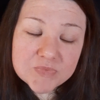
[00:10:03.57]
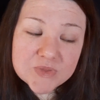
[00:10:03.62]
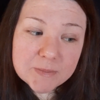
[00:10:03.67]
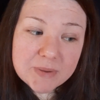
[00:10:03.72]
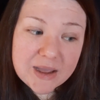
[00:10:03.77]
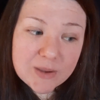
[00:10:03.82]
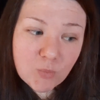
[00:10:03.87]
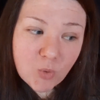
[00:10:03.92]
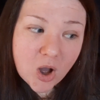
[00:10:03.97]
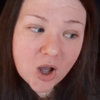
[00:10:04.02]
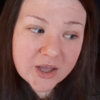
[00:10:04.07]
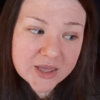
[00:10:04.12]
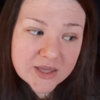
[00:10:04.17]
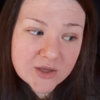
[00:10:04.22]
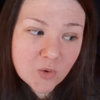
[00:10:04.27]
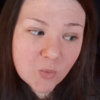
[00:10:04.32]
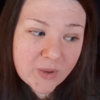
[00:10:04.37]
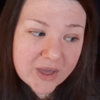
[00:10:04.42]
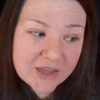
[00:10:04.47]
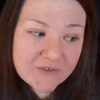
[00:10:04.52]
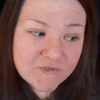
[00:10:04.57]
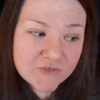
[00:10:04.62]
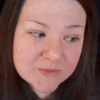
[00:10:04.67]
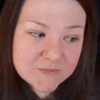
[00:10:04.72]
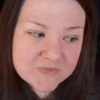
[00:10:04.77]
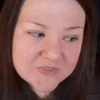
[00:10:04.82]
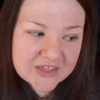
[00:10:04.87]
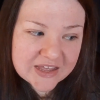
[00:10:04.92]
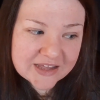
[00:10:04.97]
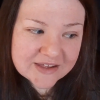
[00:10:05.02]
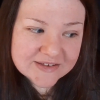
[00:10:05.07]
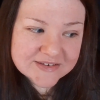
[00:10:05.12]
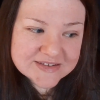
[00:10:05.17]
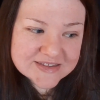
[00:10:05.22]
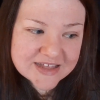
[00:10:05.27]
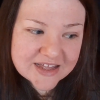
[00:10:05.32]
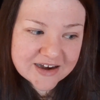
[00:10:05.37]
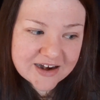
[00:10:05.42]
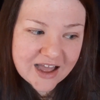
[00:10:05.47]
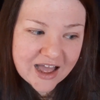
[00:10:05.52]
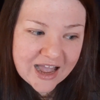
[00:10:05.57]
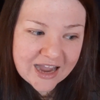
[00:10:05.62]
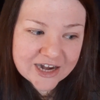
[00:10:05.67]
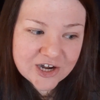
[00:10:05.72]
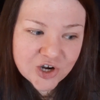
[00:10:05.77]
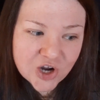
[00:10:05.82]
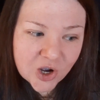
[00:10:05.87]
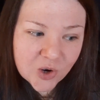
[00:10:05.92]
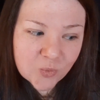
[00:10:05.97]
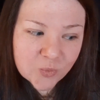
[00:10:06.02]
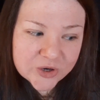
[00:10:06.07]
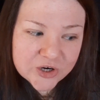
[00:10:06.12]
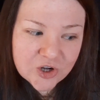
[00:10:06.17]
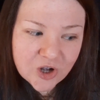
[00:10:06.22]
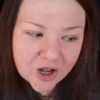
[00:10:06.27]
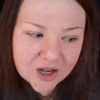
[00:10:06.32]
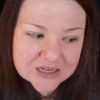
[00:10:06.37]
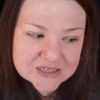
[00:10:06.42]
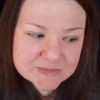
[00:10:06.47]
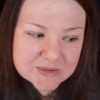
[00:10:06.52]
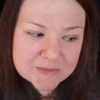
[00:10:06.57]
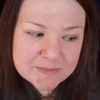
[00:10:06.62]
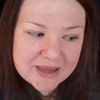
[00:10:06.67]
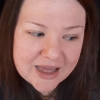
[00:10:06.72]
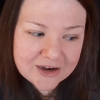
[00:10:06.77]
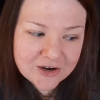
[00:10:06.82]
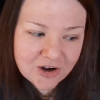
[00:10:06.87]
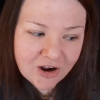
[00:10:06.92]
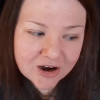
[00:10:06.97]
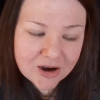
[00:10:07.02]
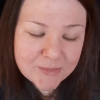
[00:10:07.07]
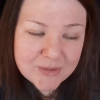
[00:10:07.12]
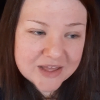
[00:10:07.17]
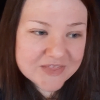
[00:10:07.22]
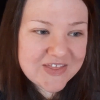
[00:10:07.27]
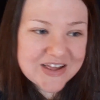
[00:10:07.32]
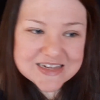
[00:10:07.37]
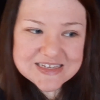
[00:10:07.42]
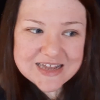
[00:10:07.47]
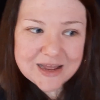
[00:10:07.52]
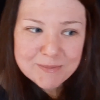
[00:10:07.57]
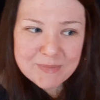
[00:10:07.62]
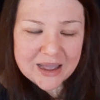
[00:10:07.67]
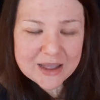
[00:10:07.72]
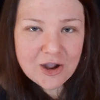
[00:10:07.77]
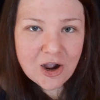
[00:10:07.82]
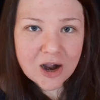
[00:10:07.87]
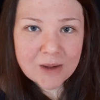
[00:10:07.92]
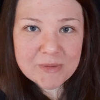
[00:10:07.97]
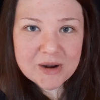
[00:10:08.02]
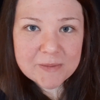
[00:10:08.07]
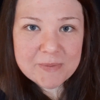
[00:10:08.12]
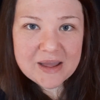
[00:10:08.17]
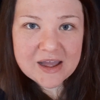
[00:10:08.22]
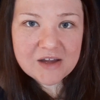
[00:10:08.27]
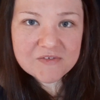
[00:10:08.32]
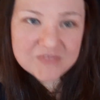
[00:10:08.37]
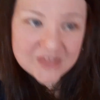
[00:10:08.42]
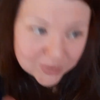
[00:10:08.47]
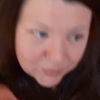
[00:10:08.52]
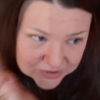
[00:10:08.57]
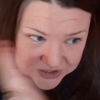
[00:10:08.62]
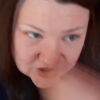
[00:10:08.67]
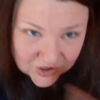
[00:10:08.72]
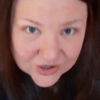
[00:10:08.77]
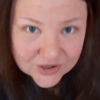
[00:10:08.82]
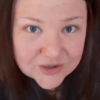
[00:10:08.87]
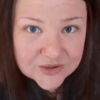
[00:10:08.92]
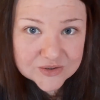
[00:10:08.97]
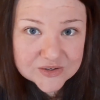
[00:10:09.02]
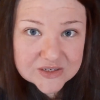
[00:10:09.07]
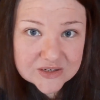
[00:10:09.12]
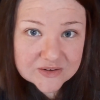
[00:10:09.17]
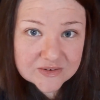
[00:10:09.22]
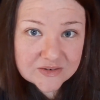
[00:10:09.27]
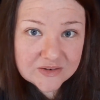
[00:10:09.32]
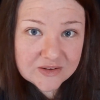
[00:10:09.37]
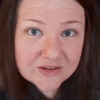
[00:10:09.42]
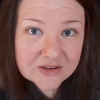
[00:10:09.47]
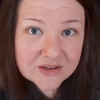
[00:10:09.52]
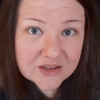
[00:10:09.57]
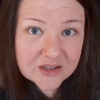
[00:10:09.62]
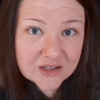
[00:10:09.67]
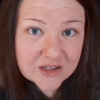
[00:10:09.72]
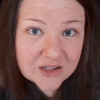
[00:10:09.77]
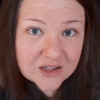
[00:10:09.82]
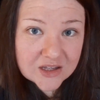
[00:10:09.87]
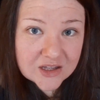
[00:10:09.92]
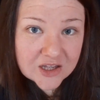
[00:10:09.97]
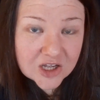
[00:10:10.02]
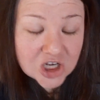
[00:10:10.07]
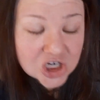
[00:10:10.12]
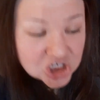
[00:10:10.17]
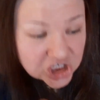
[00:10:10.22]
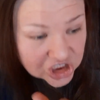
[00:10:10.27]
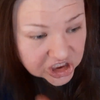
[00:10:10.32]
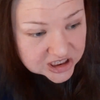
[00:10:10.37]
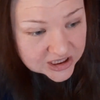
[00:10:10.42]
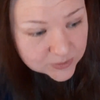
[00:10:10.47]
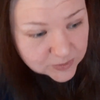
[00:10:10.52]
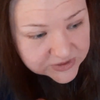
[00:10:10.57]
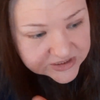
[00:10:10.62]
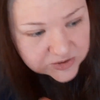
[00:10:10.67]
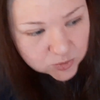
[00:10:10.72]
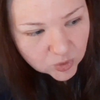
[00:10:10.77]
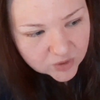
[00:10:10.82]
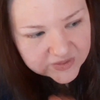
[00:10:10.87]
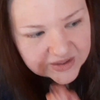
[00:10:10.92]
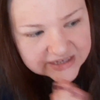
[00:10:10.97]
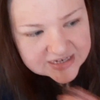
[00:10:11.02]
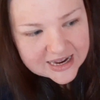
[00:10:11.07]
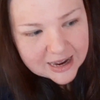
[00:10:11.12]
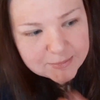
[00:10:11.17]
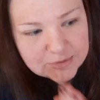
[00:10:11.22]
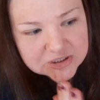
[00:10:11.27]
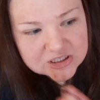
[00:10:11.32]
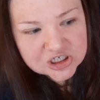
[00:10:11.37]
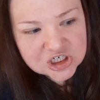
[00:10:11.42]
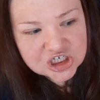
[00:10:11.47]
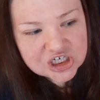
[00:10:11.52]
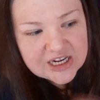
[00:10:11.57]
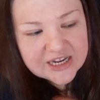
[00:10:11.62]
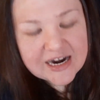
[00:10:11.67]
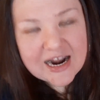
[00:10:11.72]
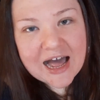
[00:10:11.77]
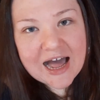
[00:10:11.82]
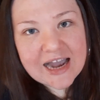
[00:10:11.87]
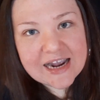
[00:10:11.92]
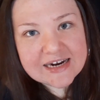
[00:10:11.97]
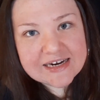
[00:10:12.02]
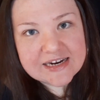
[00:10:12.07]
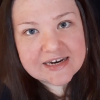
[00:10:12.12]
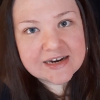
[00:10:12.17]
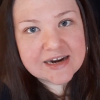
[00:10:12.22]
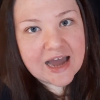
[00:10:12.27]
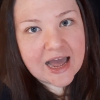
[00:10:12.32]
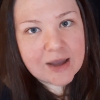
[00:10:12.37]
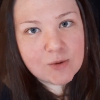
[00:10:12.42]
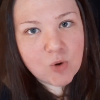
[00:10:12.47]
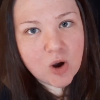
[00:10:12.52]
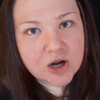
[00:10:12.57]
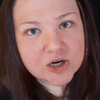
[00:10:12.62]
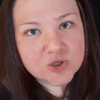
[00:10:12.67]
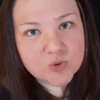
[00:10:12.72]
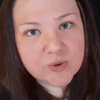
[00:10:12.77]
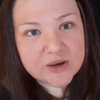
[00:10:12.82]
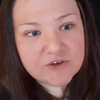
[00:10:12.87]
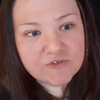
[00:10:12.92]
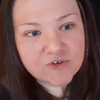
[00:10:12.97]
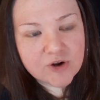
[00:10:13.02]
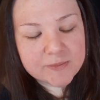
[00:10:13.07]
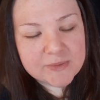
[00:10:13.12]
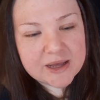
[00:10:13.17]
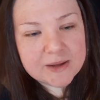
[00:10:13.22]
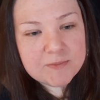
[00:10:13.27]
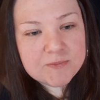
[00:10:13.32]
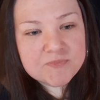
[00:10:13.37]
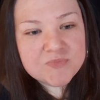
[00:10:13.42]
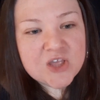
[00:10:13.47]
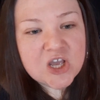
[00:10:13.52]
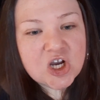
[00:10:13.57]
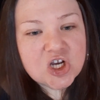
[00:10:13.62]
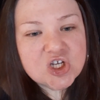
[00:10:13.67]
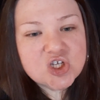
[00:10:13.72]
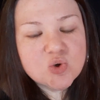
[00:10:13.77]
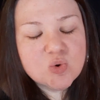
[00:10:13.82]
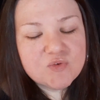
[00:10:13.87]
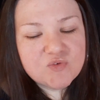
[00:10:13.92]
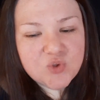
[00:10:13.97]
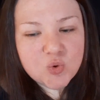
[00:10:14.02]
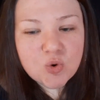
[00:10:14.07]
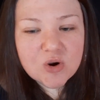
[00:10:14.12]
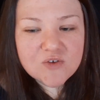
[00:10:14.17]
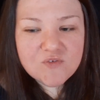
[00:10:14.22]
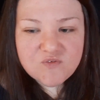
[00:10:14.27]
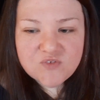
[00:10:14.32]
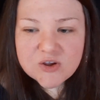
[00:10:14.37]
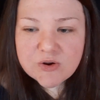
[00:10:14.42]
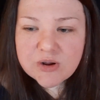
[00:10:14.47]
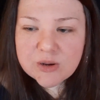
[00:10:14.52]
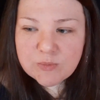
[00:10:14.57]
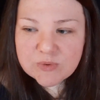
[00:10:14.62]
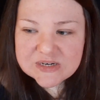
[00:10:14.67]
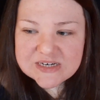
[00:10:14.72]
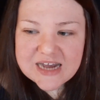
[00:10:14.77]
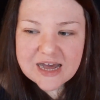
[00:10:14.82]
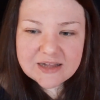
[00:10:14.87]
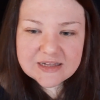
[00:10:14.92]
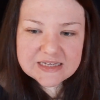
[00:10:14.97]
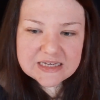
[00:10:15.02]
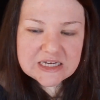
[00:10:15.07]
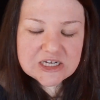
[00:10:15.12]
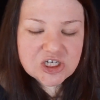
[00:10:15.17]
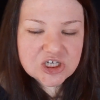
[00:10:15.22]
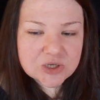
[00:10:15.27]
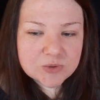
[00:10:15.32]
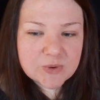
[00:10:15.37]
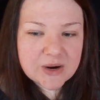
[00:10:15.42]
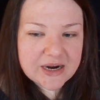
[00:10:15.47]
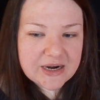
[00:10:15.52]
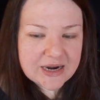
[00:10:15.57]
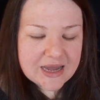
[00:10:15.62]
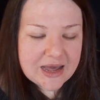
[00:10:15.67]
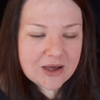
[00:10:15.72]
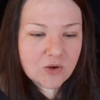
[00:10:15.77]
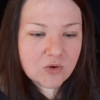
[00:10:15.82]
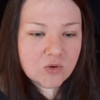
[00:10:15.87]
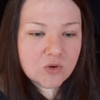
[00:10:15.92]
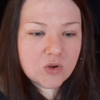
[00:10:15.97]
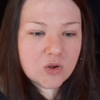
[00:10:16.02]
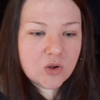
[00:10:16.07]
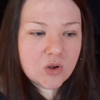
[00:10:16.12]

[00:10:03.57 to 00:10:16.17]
by walking away from things that I know would cause me bad karma. That's not my karma to pay off. That was hers. She was the one that dabbled in shit. I didn't. I walked away from it. So if you are fearing retaliation right now,